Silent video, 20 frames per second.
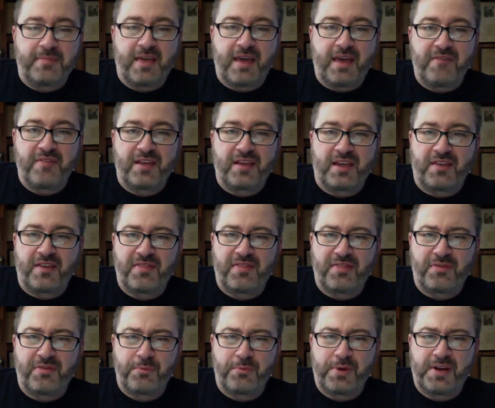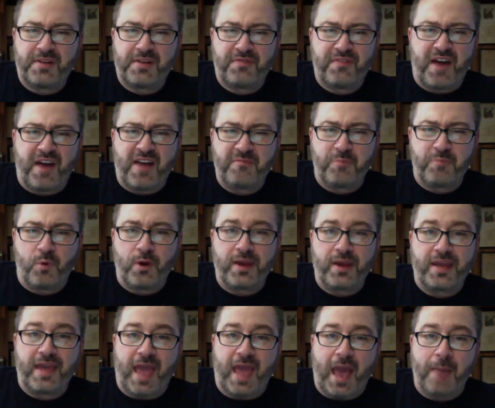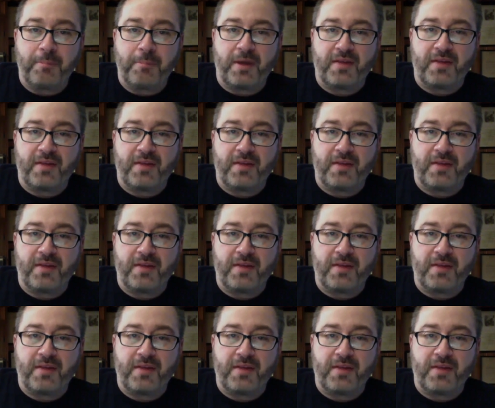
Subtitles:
They have like a 3 to 5 point gap